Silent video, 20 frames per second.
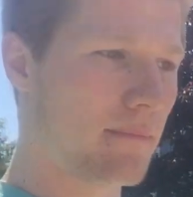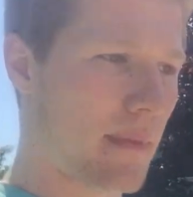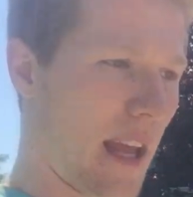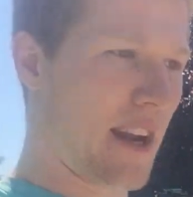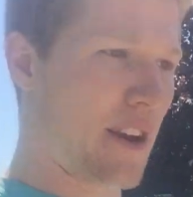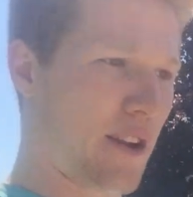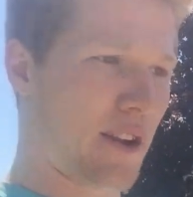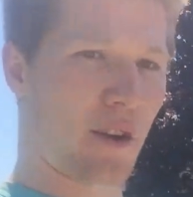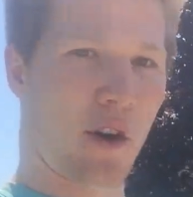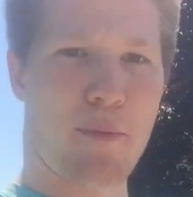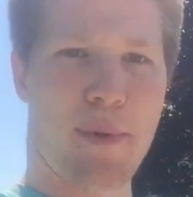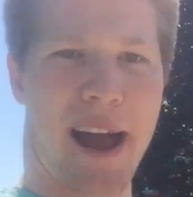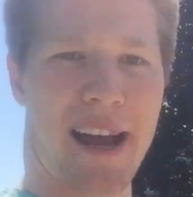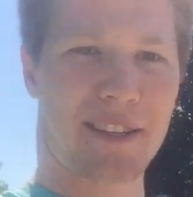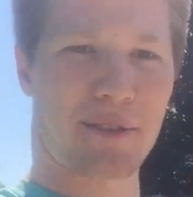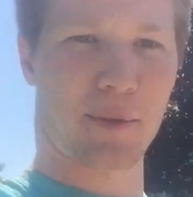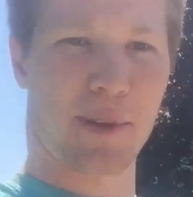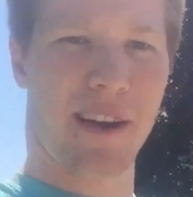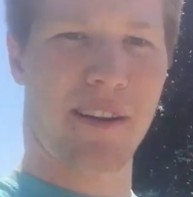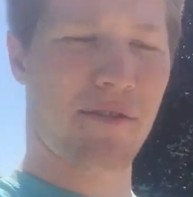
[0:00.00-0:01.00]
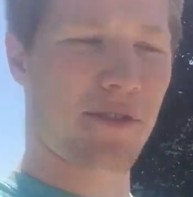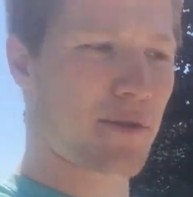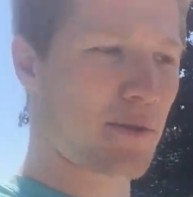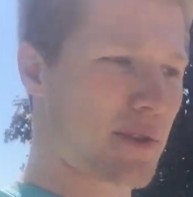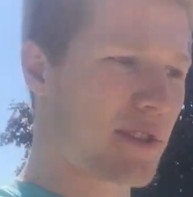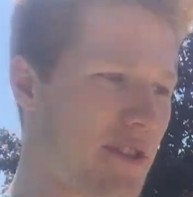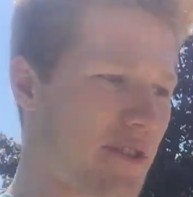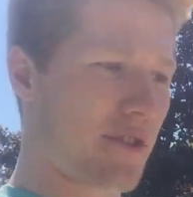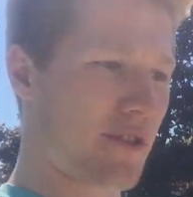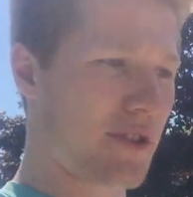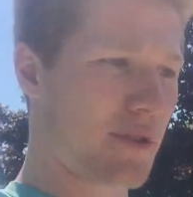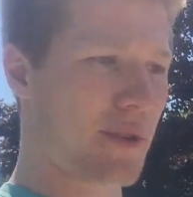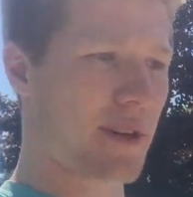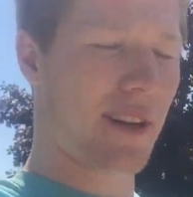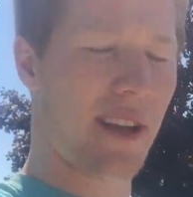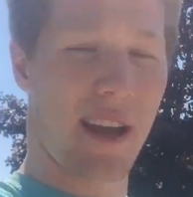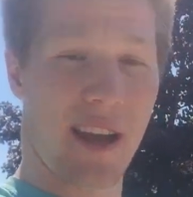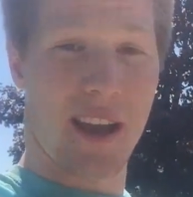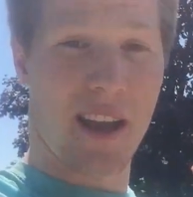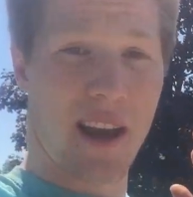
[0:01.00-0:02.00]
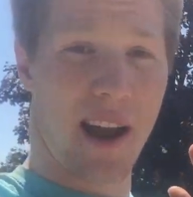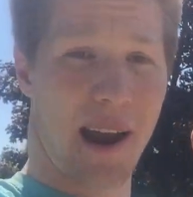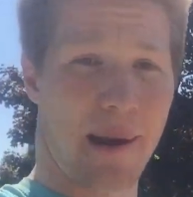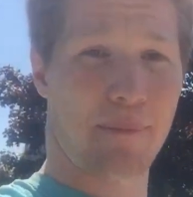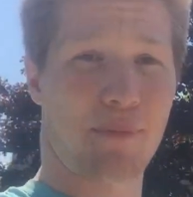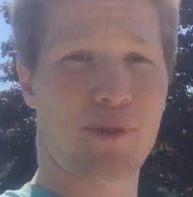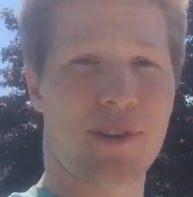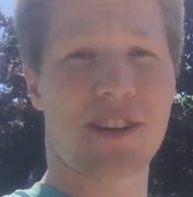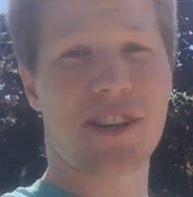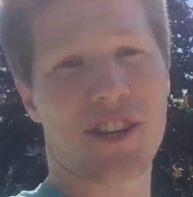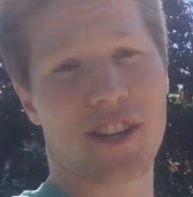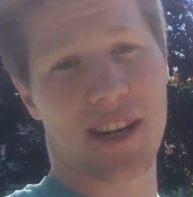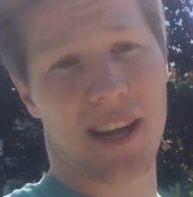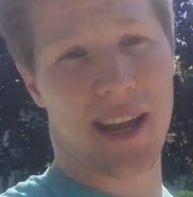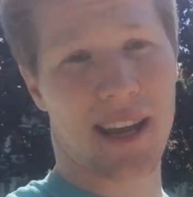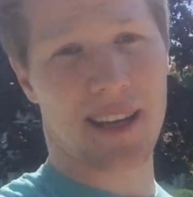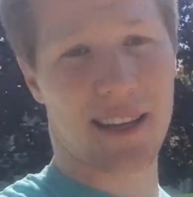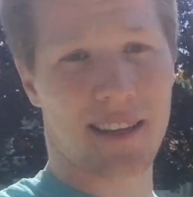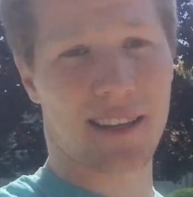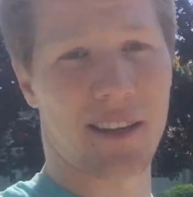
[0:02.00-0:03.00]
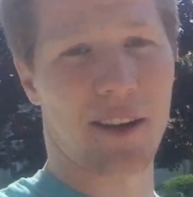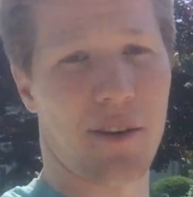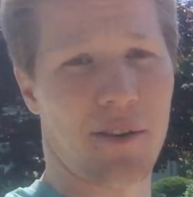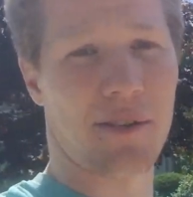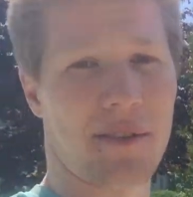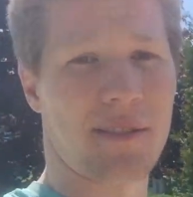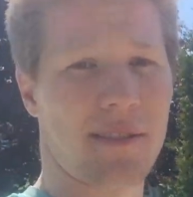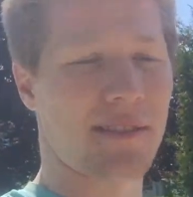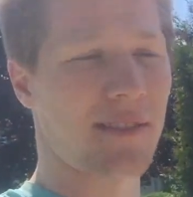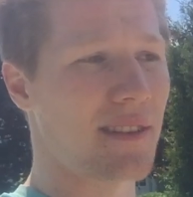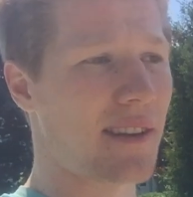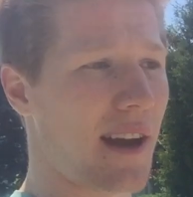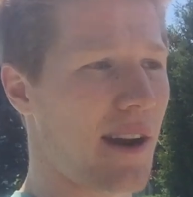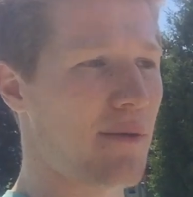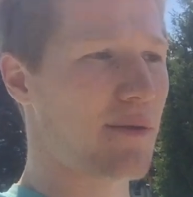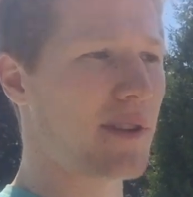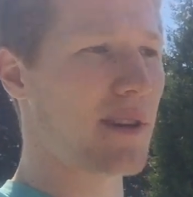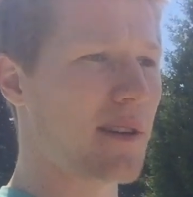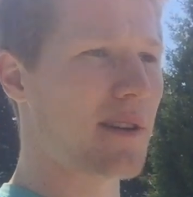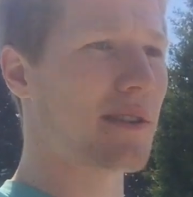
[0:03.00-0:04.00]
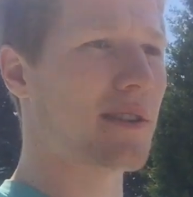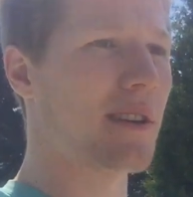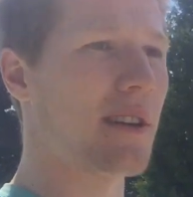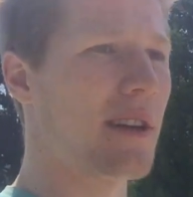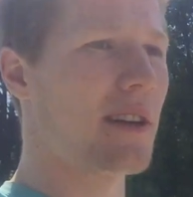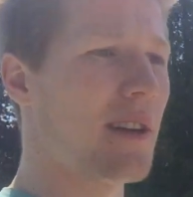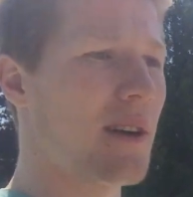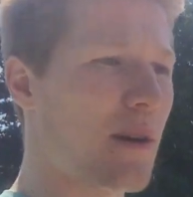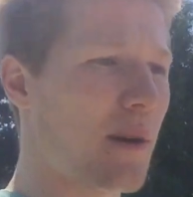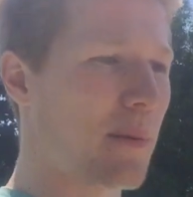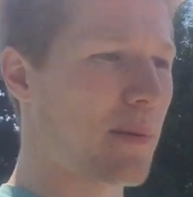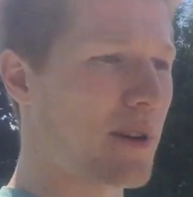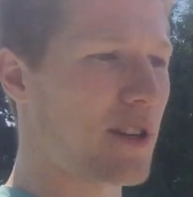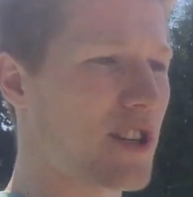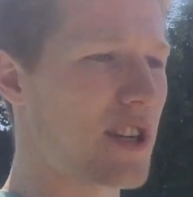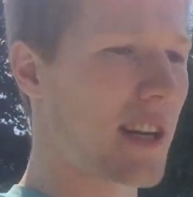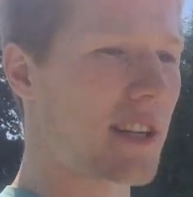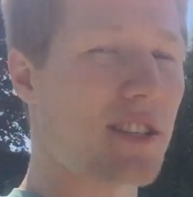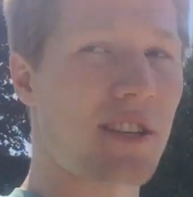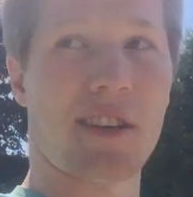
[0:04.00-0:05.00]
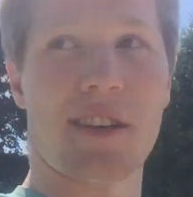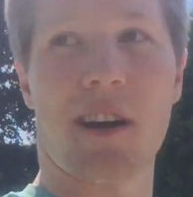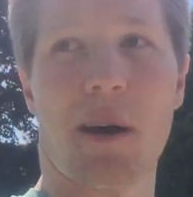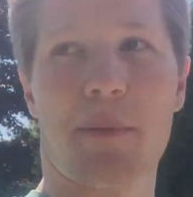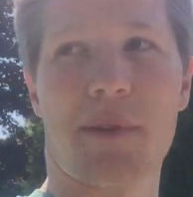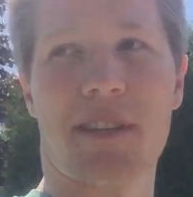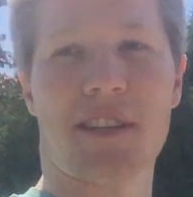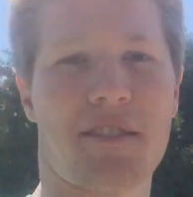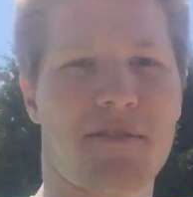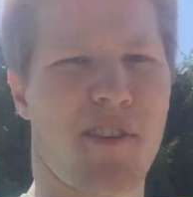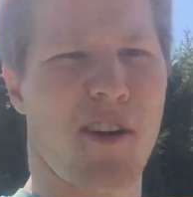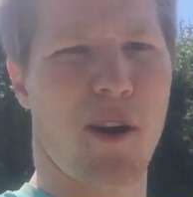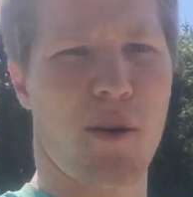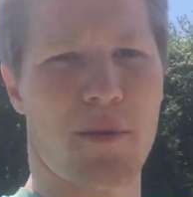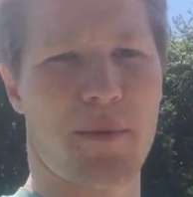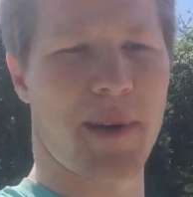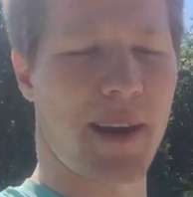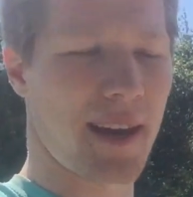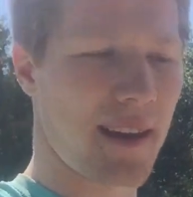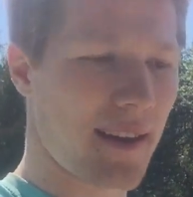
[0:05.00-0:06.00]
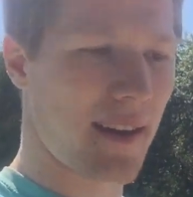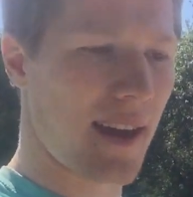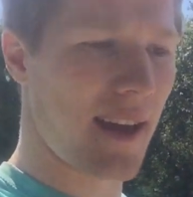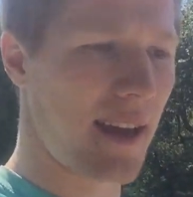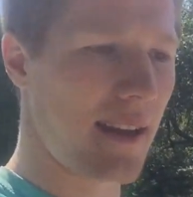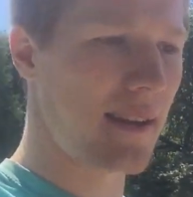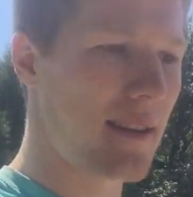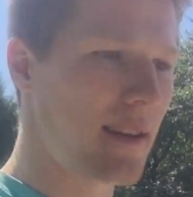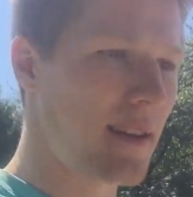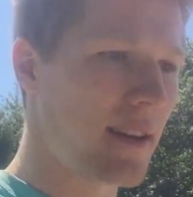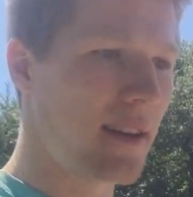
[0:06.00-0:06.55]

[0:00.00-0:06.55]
And you can go back to whatever it is you're doing. I appreciate, you know, I really appreciate you coming this far with me. And